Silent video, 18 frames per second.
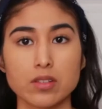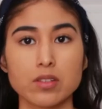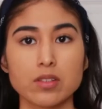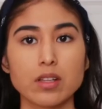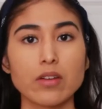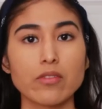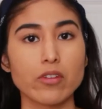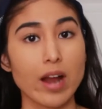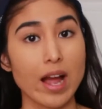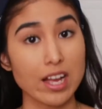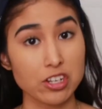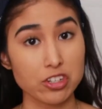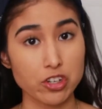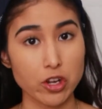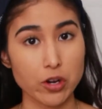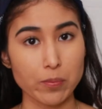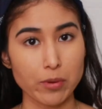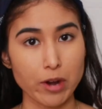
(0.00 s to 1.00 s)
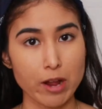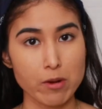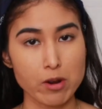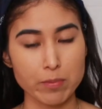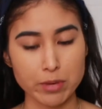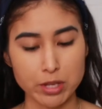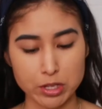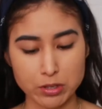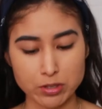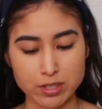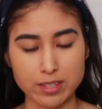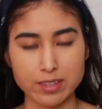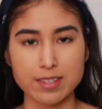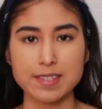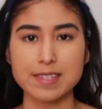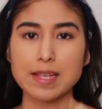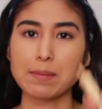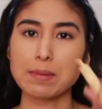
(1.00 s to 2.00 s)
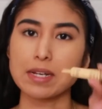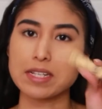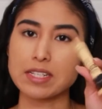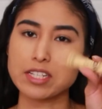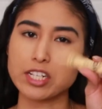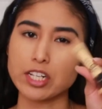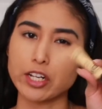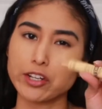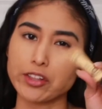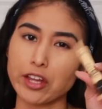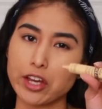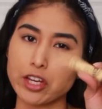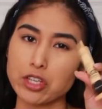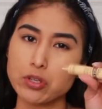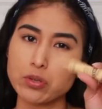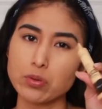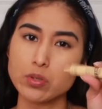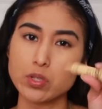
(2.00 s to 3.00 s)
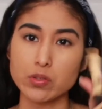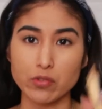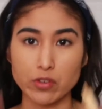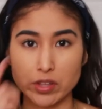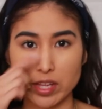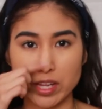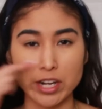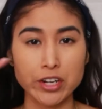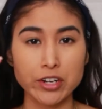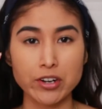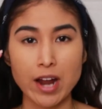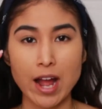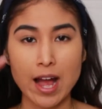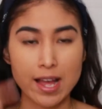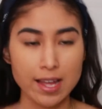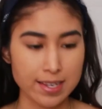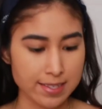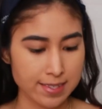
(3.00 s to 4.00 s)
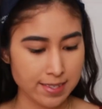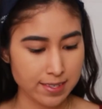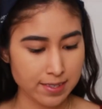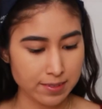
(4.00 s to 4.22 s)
Now for eyeshadow primer, I'll be using the same concealer that I used for the under eyes.